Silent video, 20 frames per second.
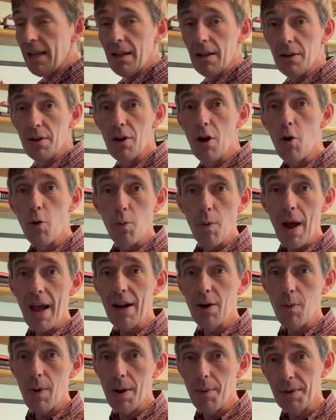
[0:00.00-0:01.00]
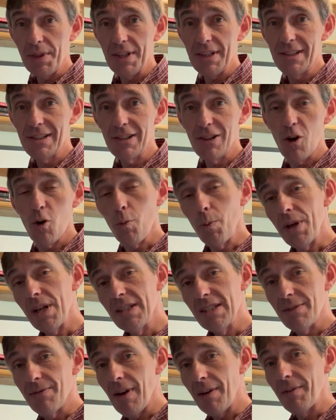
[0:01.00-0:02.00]
know right away what the slope
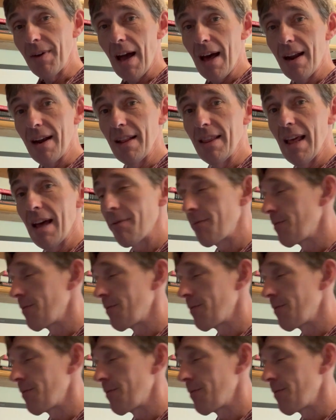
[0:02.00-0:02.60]
is, if I've got it in that